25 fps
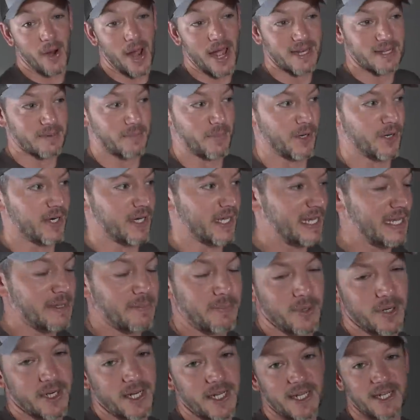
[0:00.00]
Brad DeBerti. He
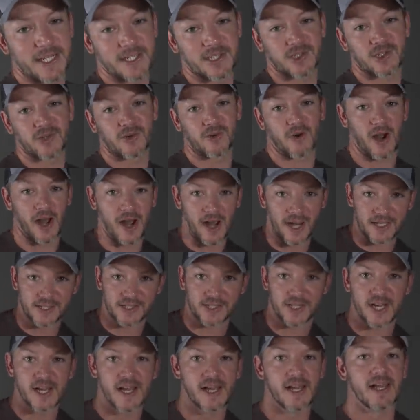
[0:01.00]
put it in his
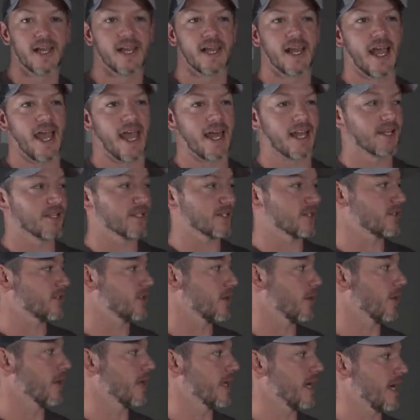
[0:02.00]
garage and it looks
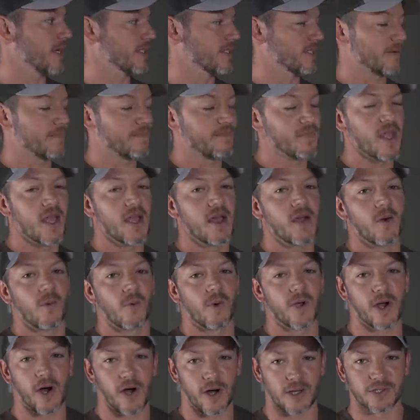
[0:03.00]
totally awesome.
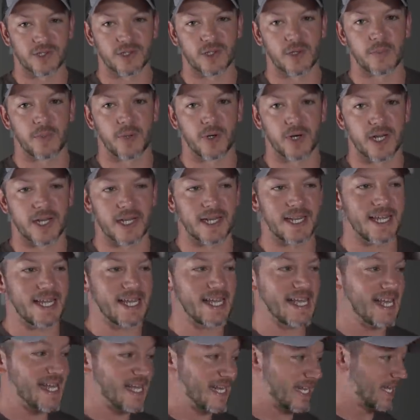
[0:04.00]
We also put it
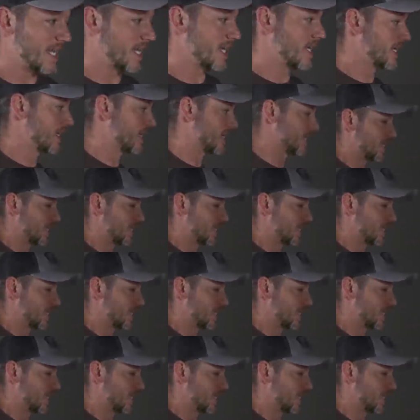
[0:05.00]
in